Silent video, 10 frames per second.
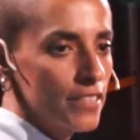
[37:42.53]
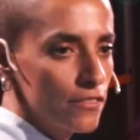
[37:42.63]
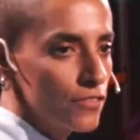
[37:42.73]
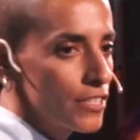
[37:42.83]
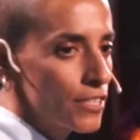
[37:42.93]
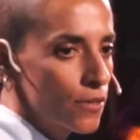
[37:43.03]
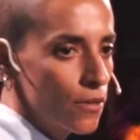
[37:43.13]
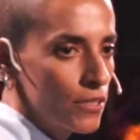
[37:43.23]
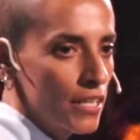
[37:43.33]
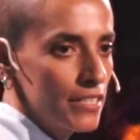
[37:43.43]
evening
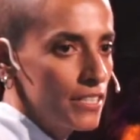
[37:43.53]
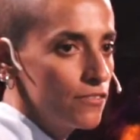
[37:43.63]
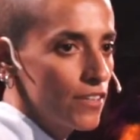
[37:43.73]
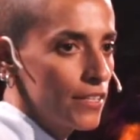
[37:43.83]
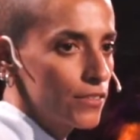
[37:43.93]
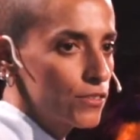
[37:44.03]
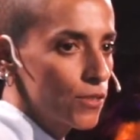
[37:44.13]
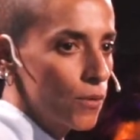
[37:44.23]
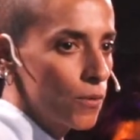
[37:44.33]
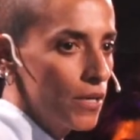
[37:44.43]
or an event. So